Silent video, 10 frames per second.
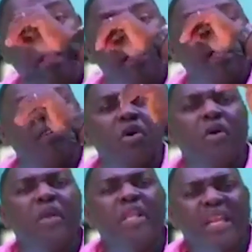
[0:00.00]

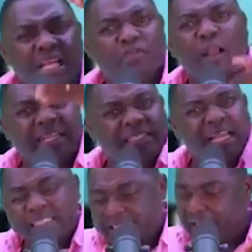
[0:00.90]
So you need to
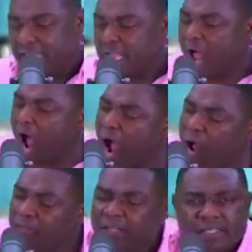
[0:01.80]
understand, say,
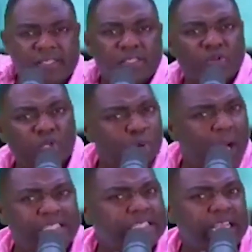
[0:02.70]
all this you
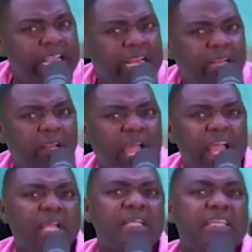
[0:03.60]
are seeing
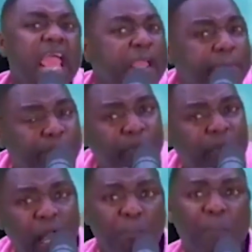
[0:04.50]
a game.
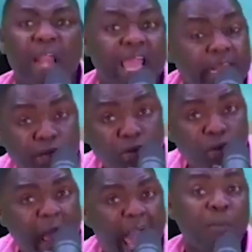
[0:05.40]
They are playing
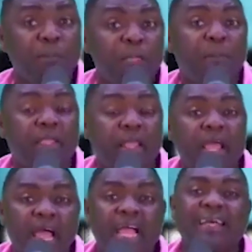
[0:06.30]
you, NPP,
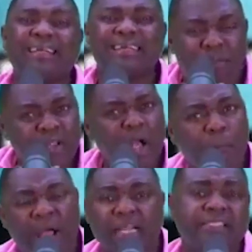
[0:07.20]
a criminal
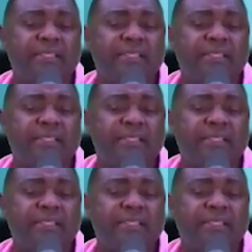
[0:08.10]
party.